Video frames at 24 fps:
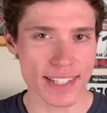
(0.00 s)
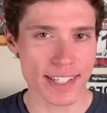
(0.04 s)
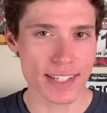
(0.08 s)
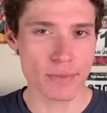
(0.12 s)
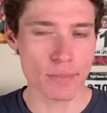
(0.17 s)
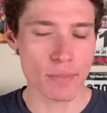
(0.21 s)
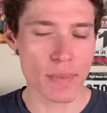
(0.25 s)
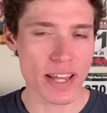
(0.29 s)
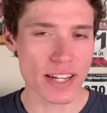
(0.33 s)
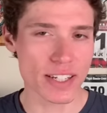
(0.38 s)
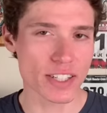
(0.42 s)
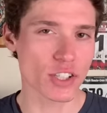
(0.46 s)

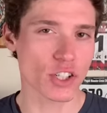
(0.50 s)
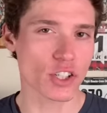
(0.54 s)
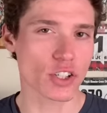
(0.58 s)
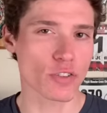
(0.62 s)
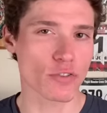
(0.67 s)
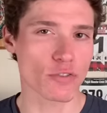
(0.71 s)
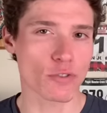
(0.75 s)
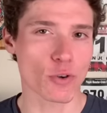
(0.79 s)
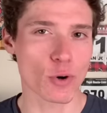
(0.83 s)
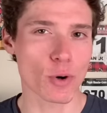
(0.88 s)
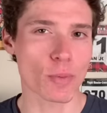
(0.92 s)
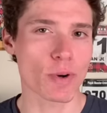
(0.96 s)
Didn't manage the
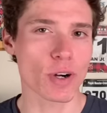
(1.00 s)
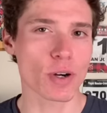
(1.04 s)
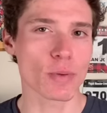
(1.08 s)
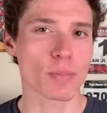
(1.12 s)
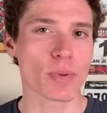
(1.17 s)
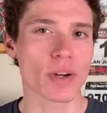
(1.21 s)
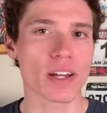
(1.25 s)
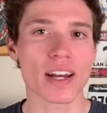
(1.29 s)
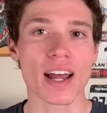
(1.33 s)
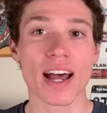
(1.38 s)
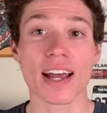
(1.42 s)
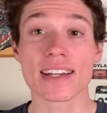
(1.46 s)
former,
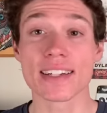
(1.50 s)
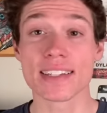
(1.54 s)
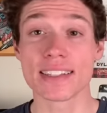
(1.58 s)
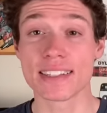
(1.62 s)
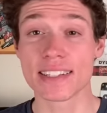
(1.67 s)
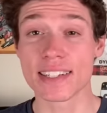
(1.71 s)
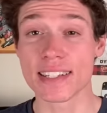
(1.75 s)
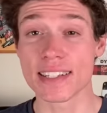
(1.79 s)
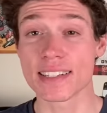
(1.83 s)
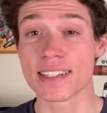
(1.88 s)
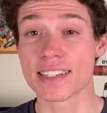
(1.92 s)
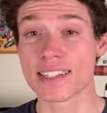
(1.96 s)
but I
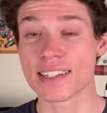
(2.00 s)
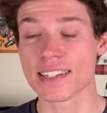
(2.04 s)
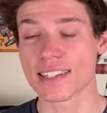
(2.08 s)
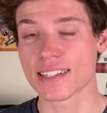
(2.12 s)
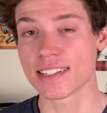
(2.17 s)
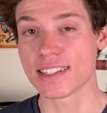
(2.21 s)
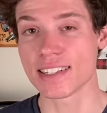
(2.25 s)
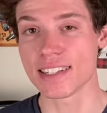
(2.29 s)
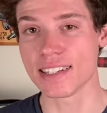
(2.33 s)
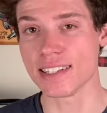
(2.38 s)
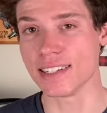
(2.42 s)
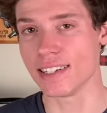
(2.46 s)
did
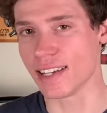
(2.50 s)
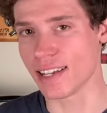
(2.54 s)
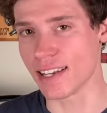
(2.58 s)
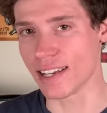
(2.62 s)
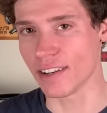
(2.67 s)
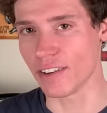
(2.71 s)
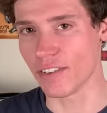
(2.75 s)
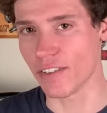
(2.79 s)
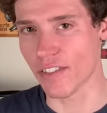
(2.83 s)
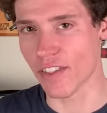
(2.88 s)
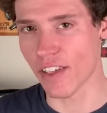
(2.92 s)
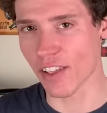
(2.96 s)
succeed
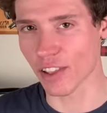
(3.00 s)
in the